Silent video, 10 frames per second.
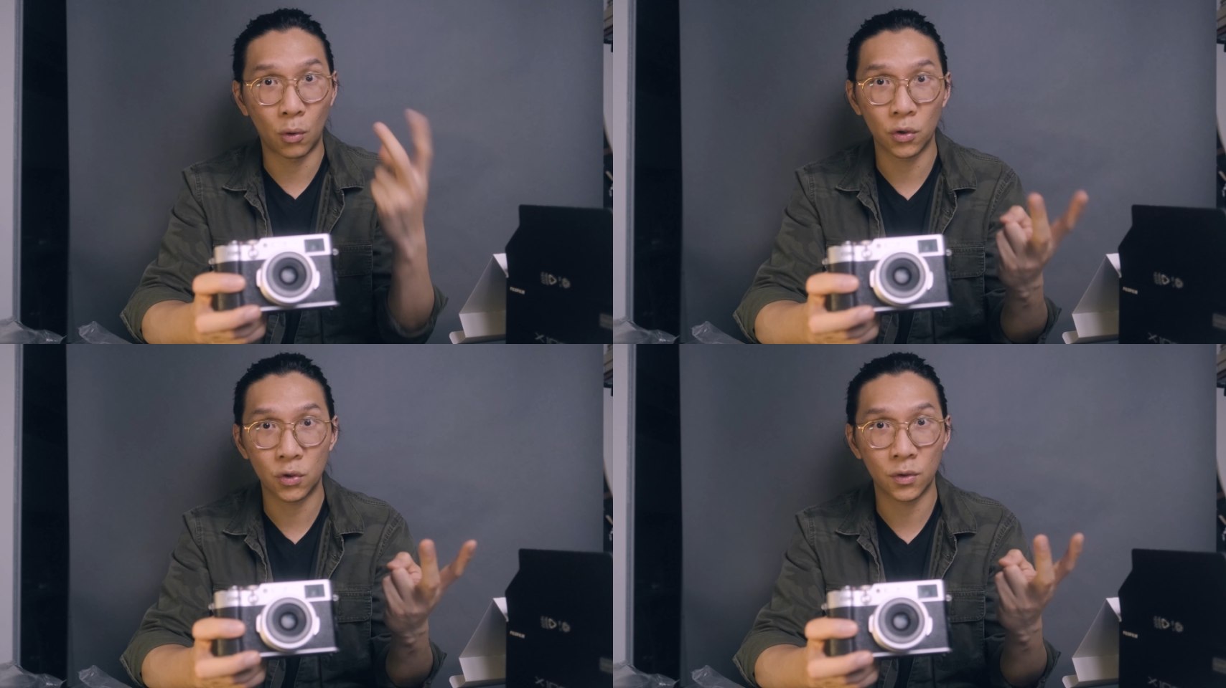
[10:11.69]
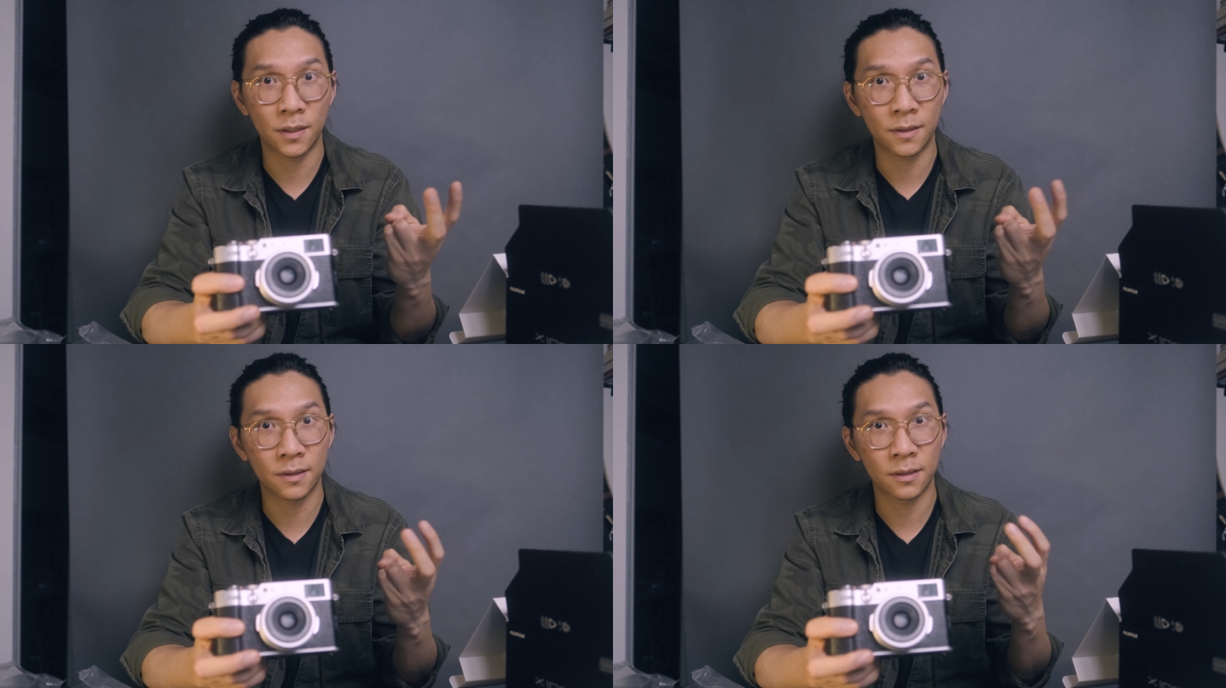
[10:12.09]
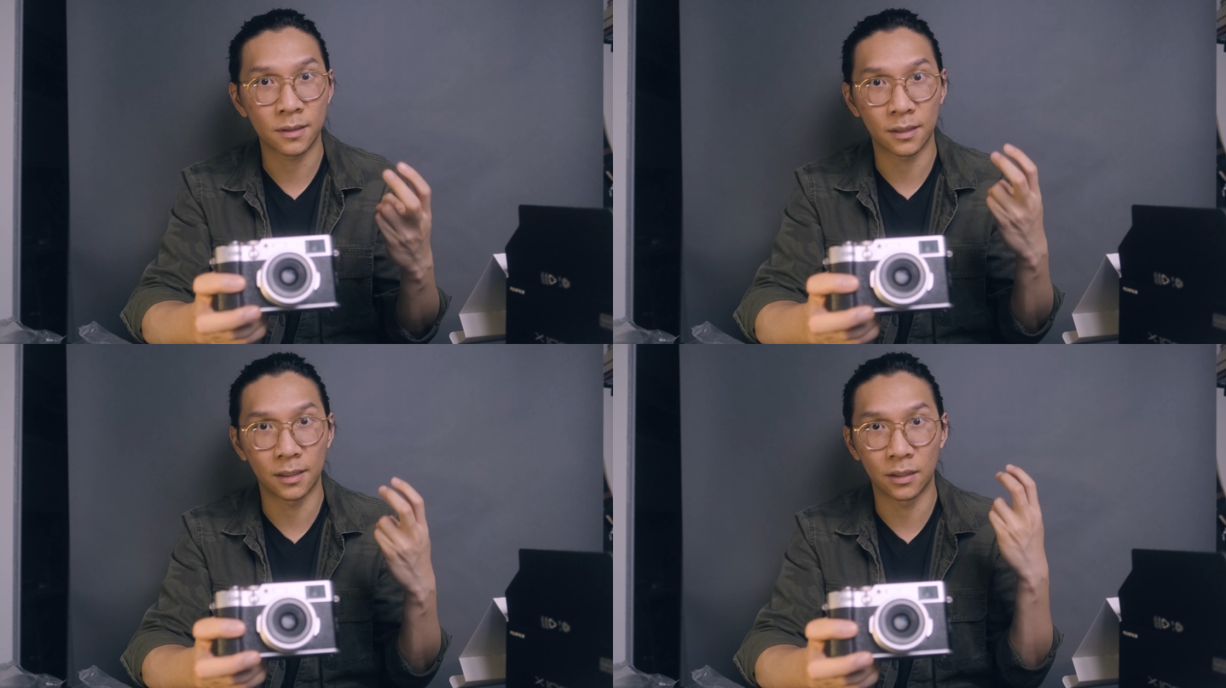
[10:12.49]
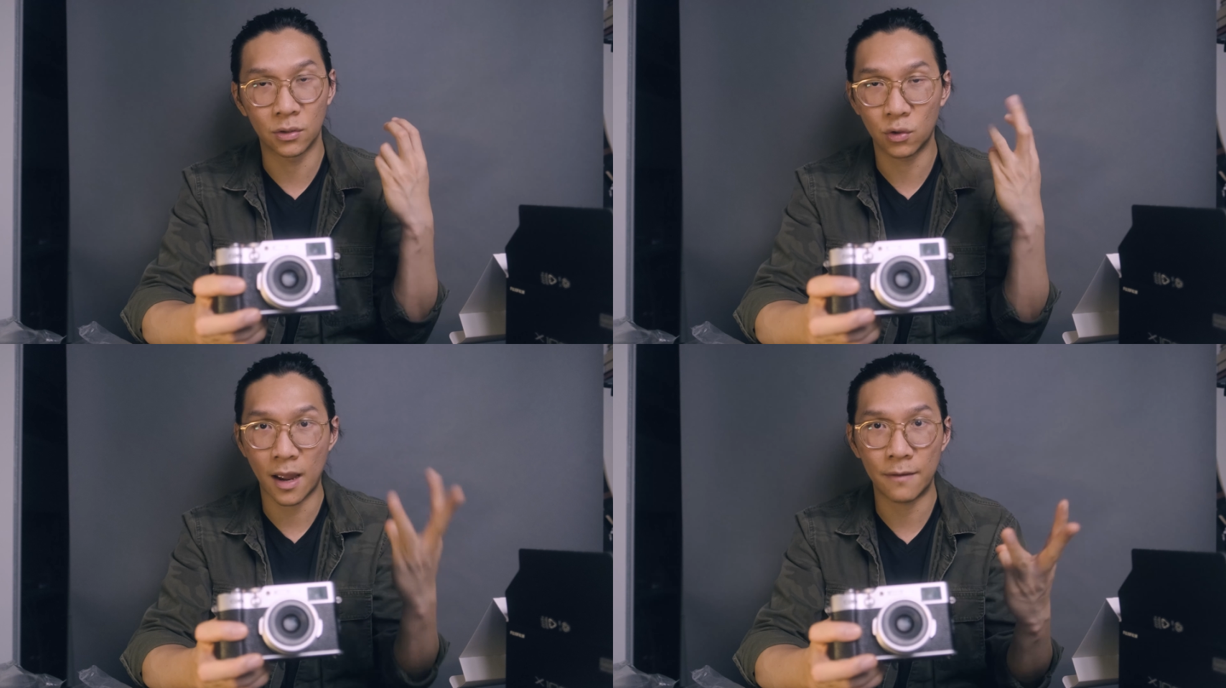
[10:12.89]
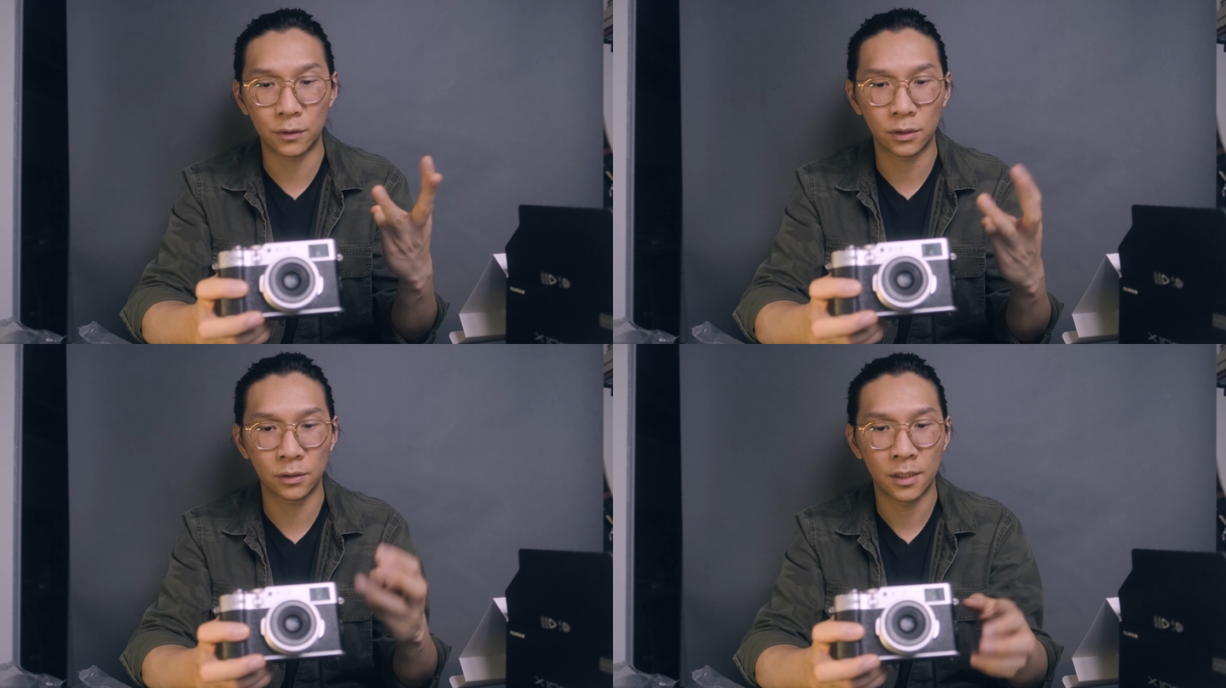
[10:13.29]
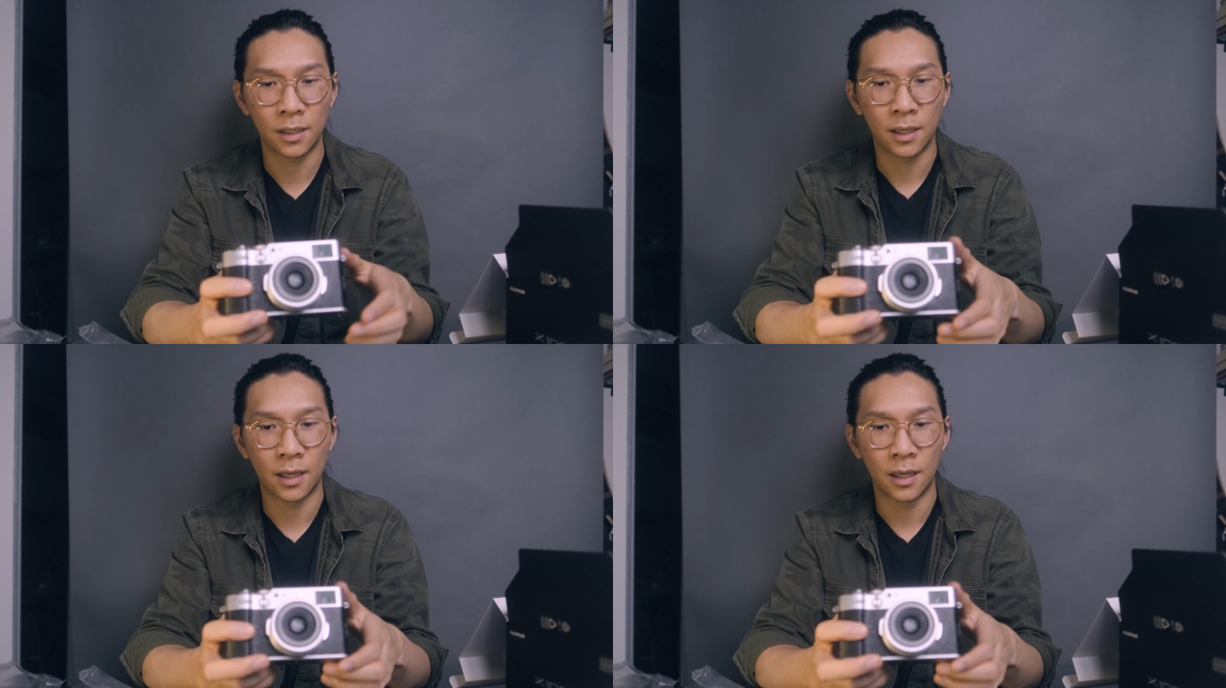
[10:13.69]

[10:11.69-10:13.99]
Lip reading: portraits, travel.